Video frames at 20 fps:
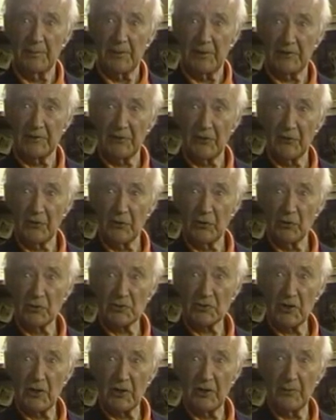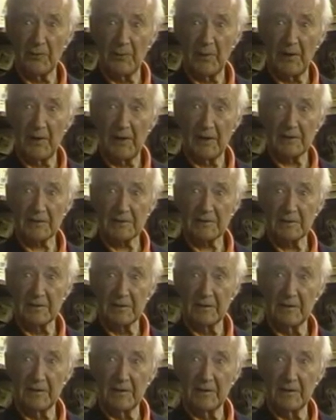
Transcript: Pick it on the good solid part.